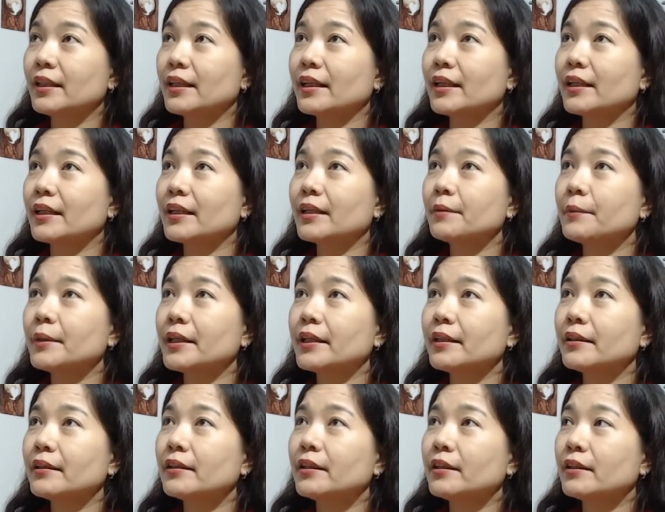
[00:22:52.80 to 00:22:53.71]
I
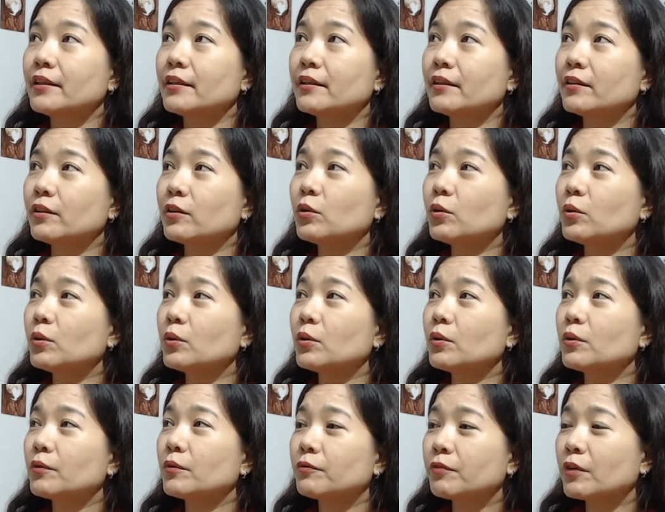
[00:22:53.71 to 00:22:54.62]
mean,
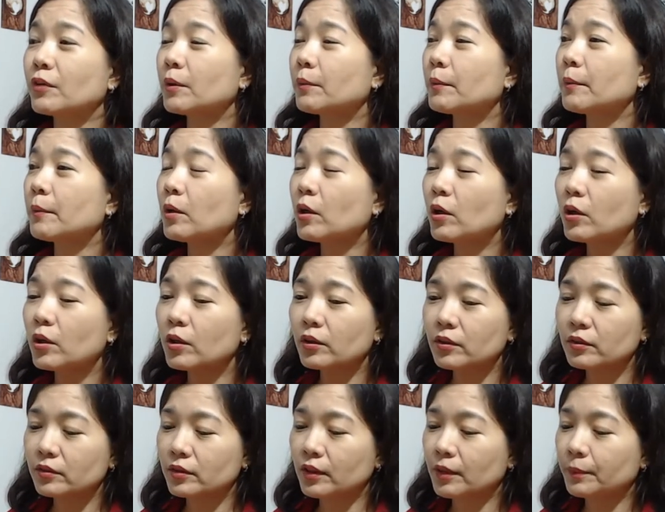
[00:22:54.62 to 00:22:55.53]
who from
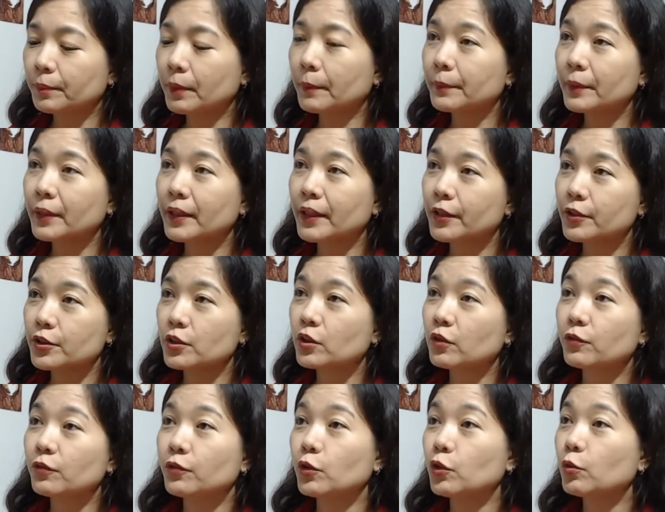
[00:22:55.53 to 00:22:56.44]
among the population
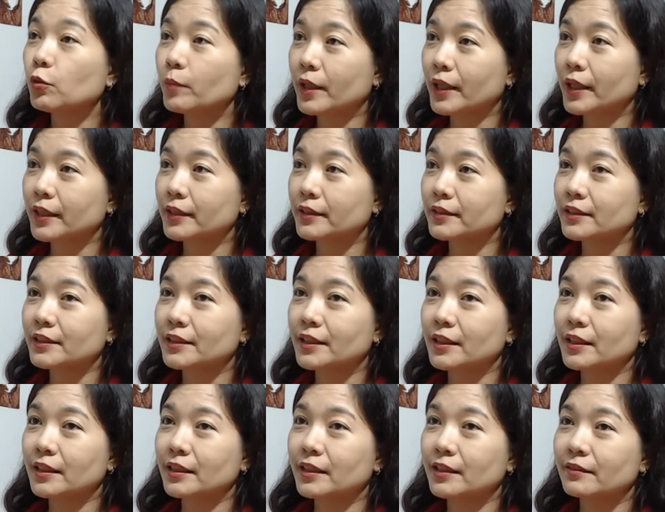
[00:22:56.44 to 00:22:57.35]
of humans
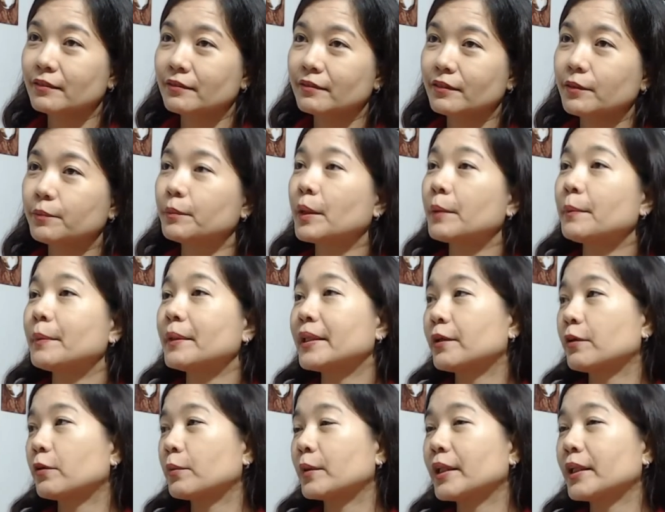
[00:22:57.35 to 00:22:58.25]
na maybe
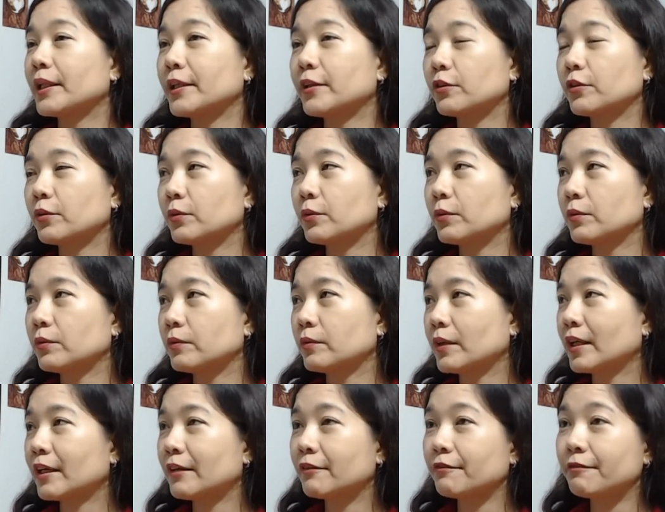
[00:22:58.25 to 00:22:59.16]
they're willing to
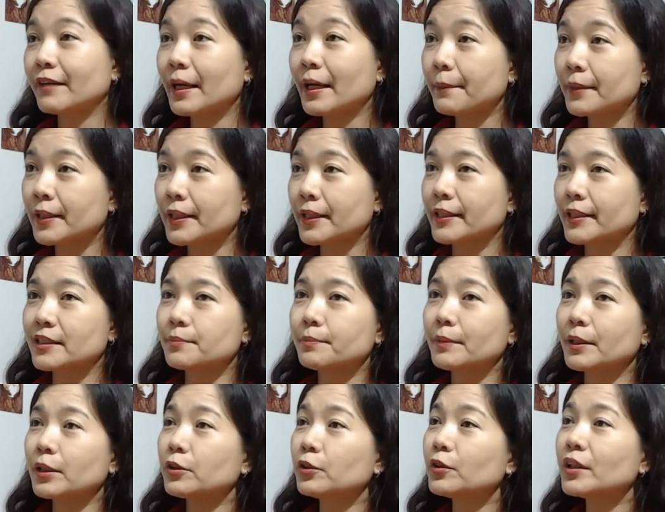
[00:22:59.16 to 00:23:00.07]
have families,
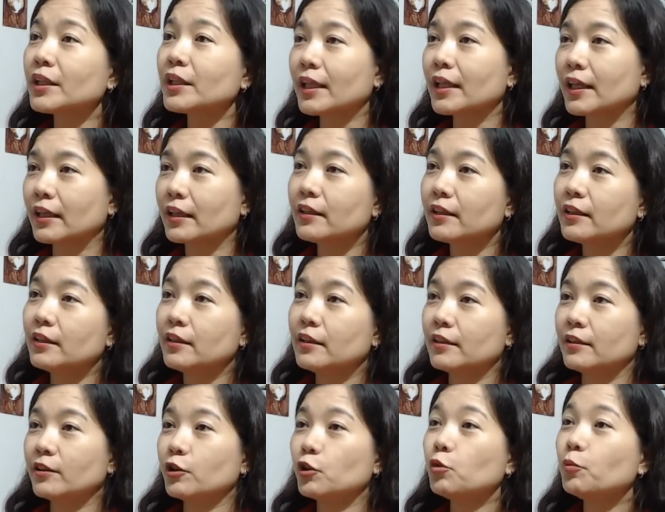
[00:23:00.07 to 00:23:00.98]
pero yun na nga,
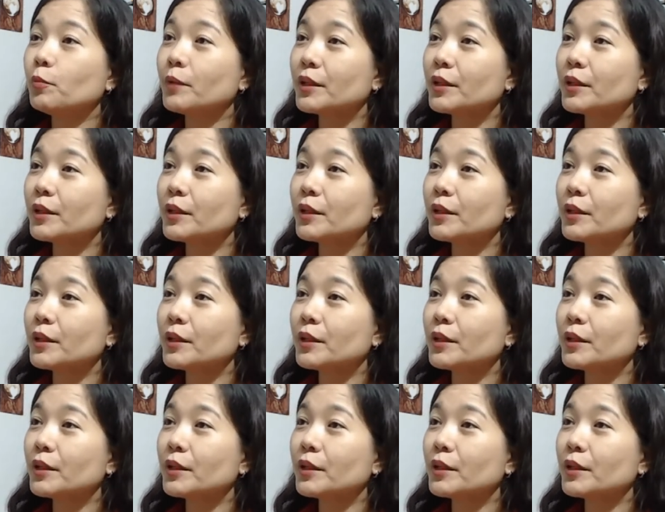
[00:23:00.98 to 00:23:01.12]
human